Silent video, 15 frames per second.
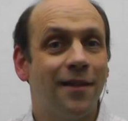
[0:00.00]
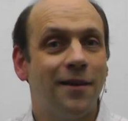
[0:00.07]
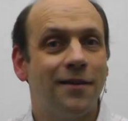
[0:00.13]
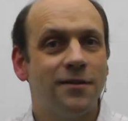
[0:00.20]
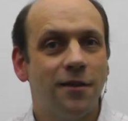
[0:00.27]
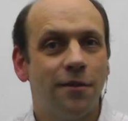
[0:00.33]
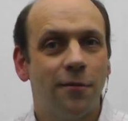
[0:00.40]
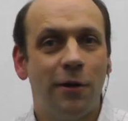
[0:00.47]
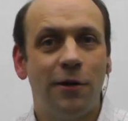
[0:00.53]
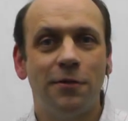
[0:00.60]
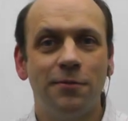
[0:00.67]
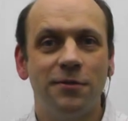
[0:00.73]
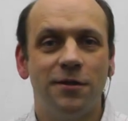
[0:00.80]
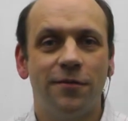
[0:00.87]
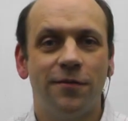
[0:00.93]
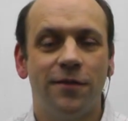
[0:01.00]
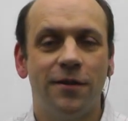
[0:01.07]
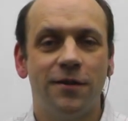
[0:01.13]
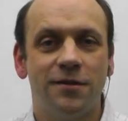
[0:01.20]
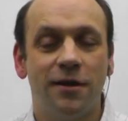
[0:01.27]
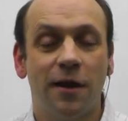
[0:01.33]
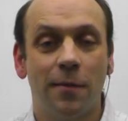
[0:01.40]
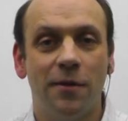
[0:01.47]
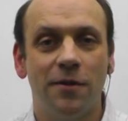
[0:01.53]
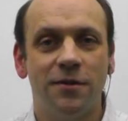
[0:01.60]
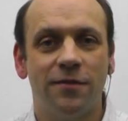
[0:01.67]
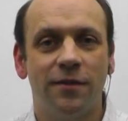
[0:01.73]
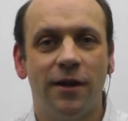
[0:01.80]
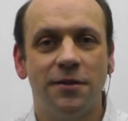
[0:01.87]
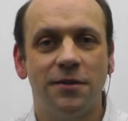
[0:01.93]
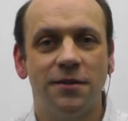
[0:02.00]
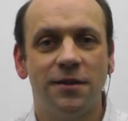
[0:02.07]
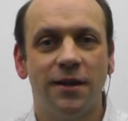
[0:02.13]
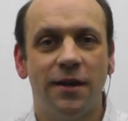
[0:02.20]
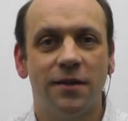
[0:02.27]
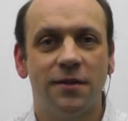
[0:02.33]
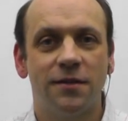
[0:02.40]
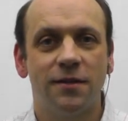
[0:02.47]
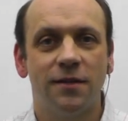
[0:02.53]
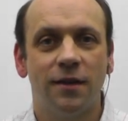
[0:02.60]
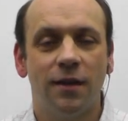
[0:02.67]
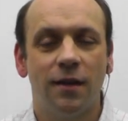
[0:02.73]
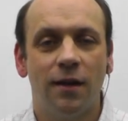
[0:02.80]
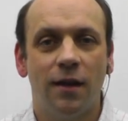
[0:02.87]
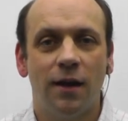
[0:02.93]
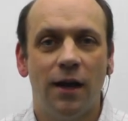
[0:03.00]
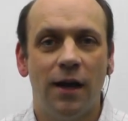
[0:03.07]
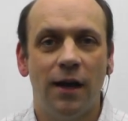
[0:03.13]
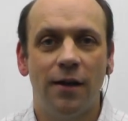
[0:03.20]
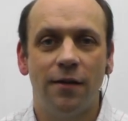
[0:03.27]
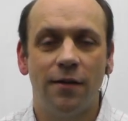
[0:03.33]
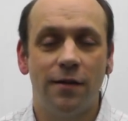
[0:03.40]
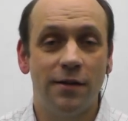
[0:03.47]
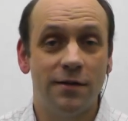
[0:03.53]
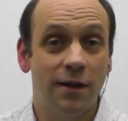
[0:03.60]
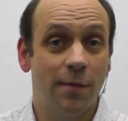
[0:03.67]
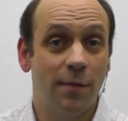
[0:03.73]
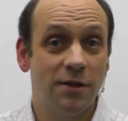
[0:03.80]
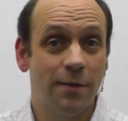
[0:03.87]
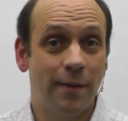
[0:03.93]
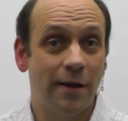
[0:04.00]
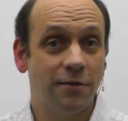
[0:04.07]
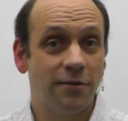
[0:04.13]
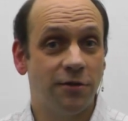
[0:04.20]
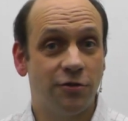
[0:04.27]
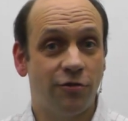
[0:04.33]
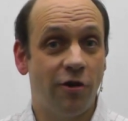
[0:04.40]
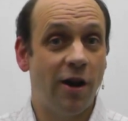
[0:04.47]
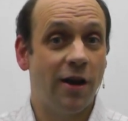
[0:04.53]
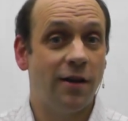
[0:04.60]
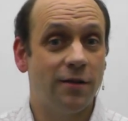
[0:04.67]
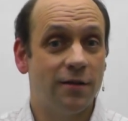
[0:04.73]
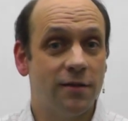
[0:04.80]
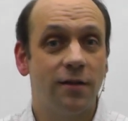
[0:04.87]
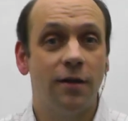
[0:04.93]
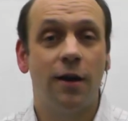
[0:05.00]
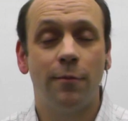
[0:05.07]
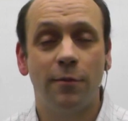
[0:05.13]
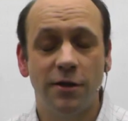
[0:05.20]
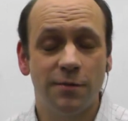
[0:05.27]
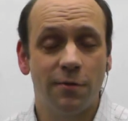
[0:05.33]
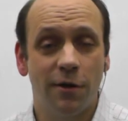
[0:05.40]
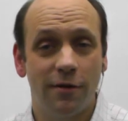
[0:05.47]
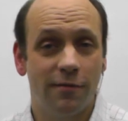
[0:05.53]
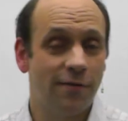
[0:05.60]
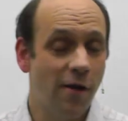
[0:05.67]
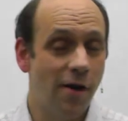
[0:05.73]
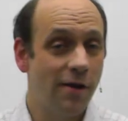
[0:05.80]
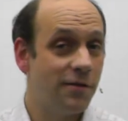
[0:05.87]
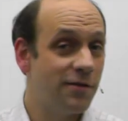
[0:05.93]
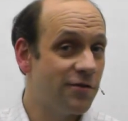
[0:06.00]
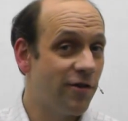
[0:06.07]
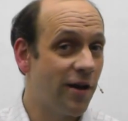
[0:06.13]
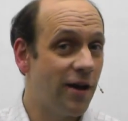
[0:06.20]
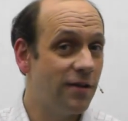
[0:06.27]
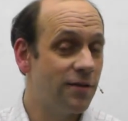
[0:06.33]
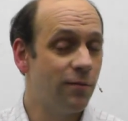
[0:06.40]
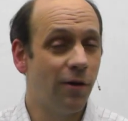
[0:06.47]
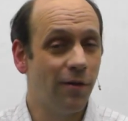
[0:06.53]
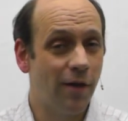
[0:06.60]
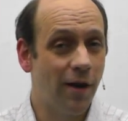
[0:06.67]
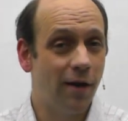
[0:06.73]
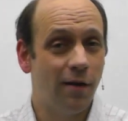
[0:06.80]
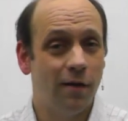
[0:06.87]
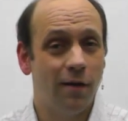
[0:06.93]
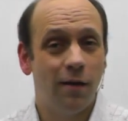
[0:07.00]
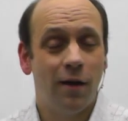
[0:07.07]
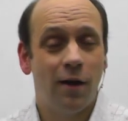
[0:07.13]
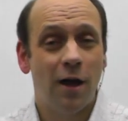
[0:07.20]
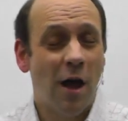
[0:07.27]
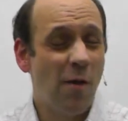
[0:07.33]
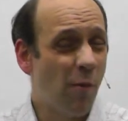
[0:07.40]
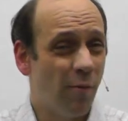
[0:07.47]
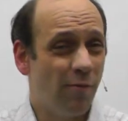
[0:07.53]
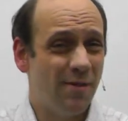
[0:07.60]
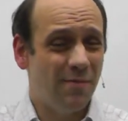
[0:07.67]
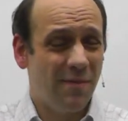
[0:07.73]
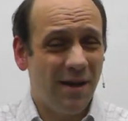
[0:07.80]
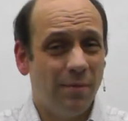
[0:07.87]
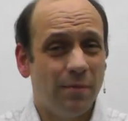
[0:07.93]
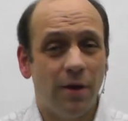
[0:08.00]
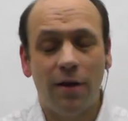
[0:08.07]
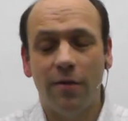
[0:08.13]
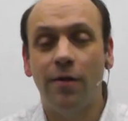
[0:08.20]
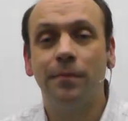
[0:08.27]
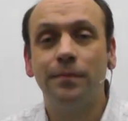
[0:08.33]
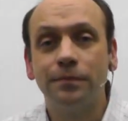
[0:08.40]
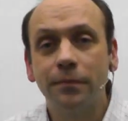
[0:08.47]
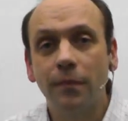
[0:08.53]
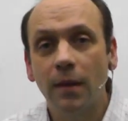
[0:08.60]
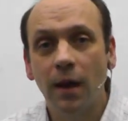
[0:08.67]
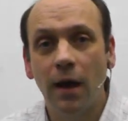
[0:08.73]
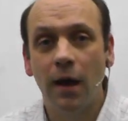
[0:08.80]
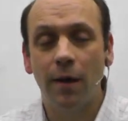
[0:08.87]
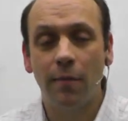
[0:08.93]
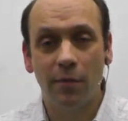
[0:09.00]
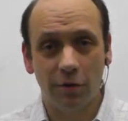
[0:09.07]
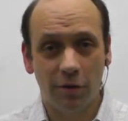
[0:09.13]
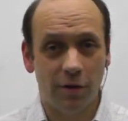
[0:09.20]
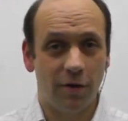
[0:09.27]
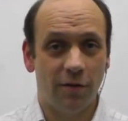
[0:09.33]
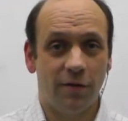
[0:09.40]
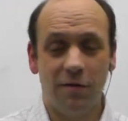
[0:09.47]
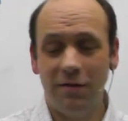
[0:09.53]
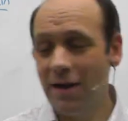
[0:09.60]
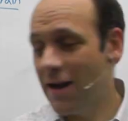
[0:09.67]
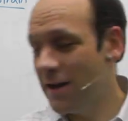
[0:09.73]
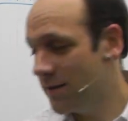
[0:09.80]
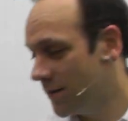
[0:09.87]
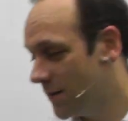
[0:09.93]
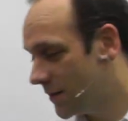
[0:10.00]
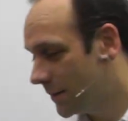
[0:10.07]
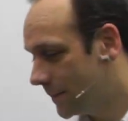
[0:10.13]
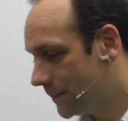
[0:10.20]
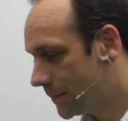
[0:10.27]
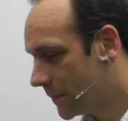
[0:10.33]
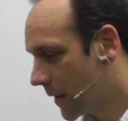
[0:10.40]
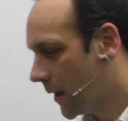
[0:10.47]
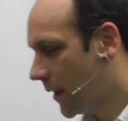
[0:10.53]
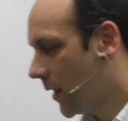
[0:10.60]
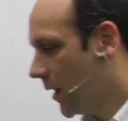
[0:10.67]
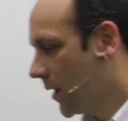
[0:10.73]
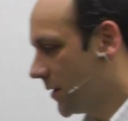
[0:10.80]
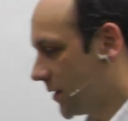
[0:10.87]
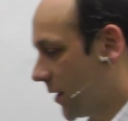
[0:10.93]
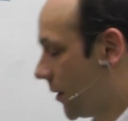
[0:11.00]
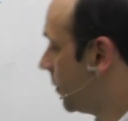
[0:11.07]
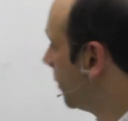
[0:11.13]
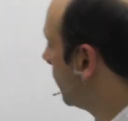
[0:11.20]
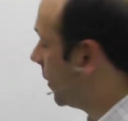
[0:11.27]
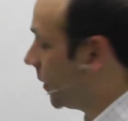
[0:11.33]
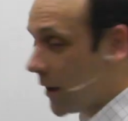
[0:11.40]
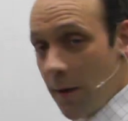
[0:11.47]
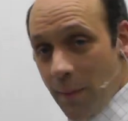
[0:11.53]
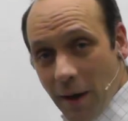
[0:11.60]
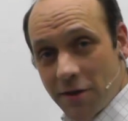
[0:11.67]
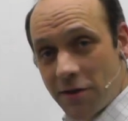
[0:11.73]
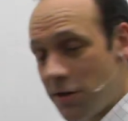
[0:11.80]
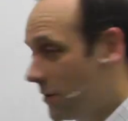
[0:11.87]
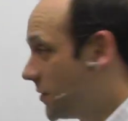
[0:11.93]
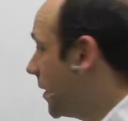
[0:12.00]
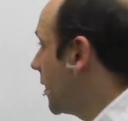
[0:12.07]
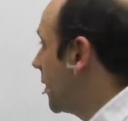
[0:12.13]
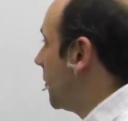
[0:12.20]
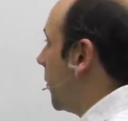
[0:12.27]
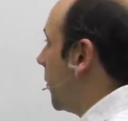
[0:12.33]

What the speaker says: there, so welcome to the first segment of Lecture 6. And this segment's about strains, and we just want to define strains, what they are, and what we mean by them. We'll look at a few cases. So, imagine you take a